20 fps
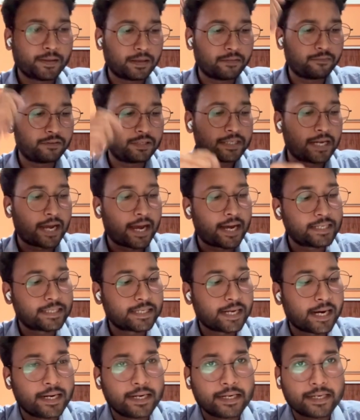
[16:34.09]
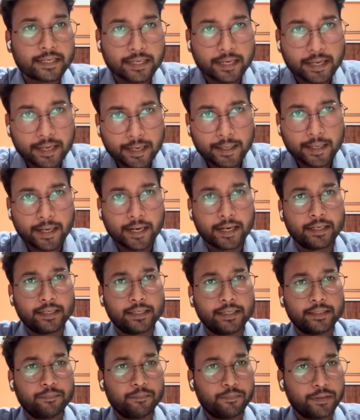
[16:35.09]
which has anti-A,
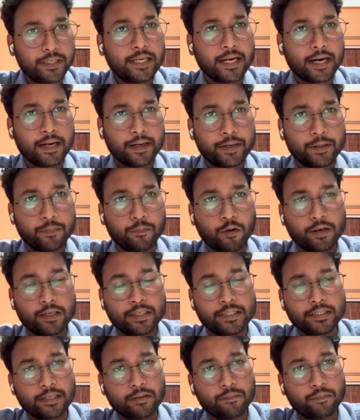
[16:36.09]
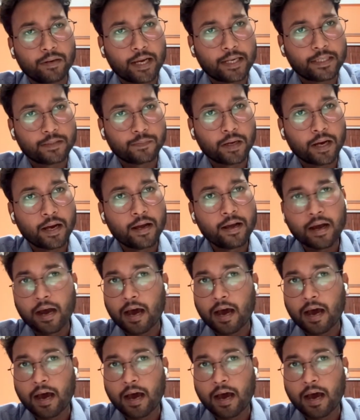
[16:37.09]
anti-B antibodies in plasma,